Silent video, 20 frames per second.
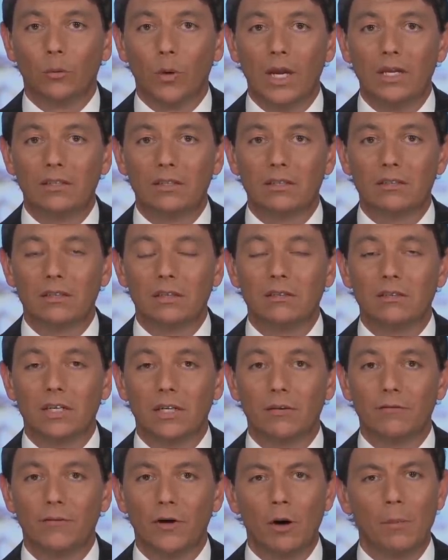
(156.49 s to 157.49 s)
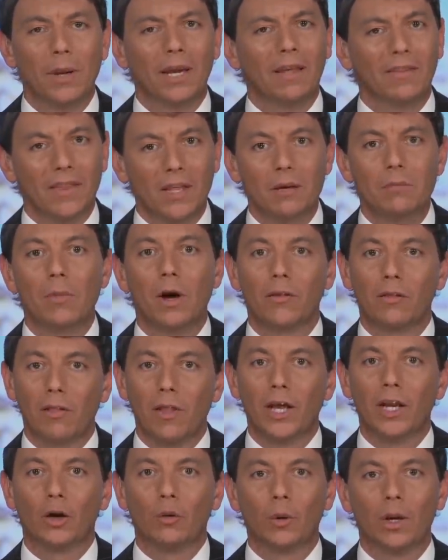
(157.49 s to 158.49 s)
racist and xenophobic, and then a month
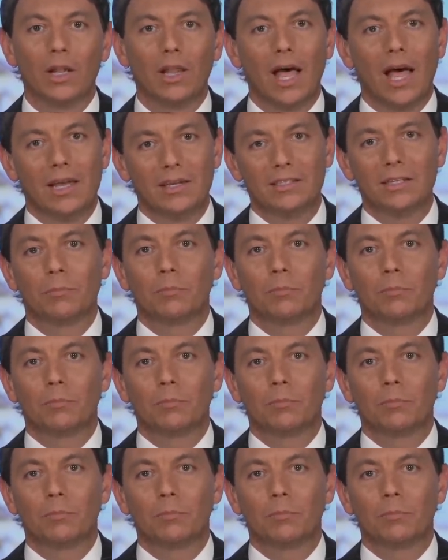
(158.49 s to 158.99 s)
later realized